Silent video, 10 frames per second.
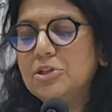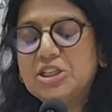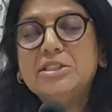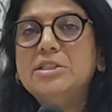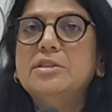
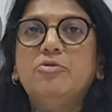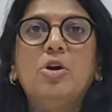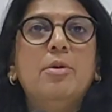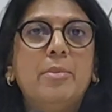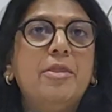justice for
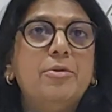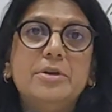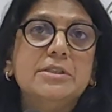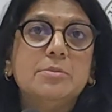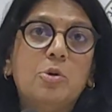our mother
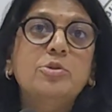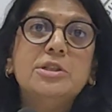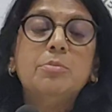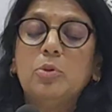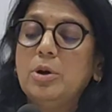is the
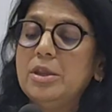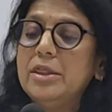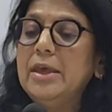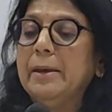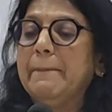most important
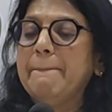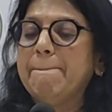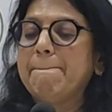thing.